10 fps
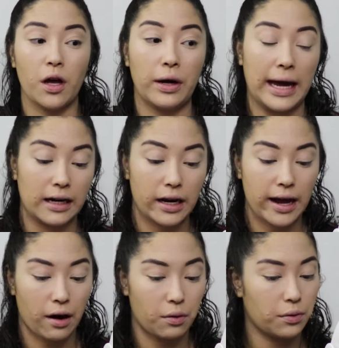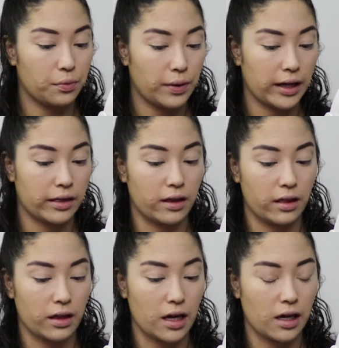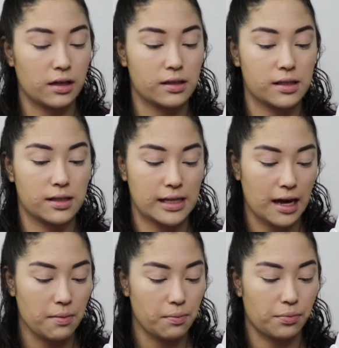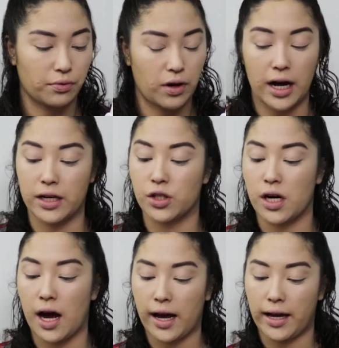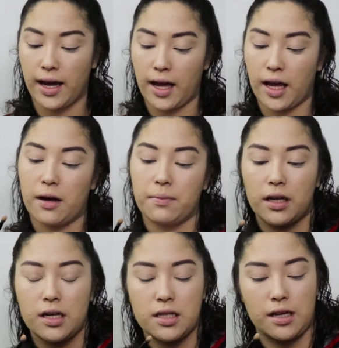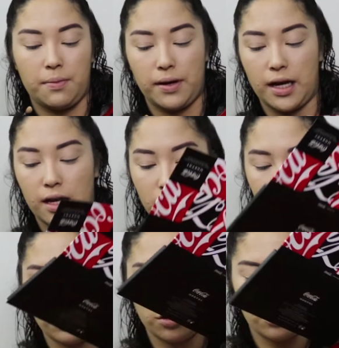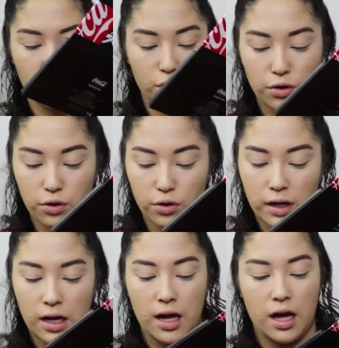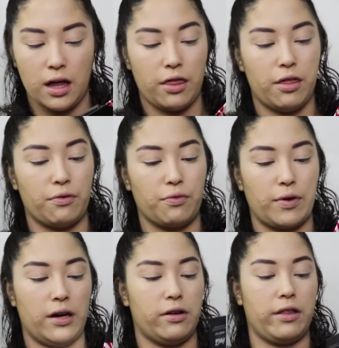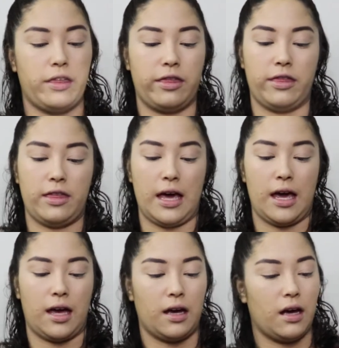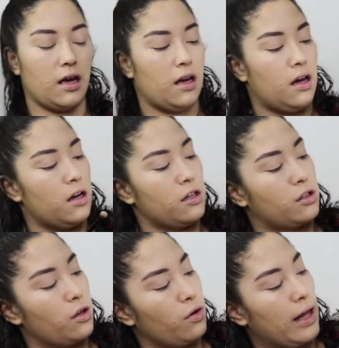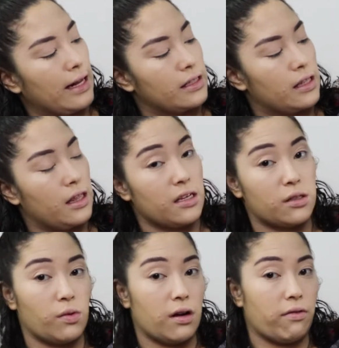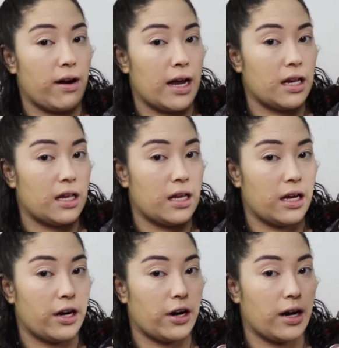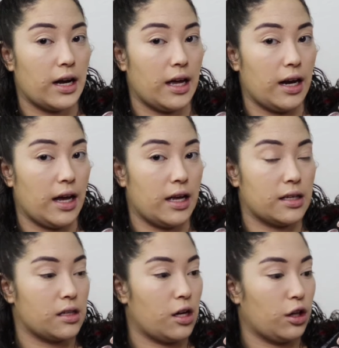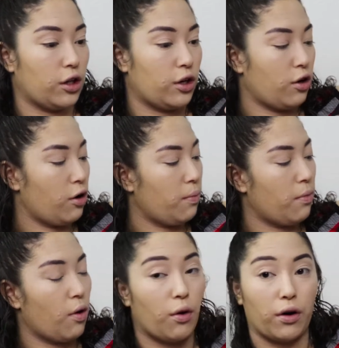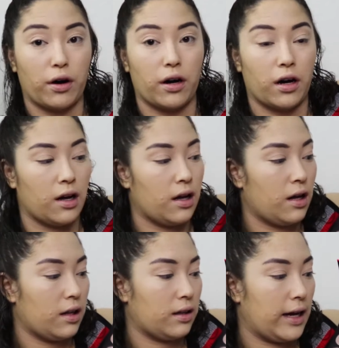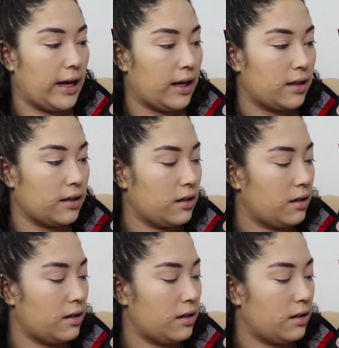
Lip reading: Okay, now with the same brush, I am gonna dip into The Real Thing. So that's this one right here. It is a little more like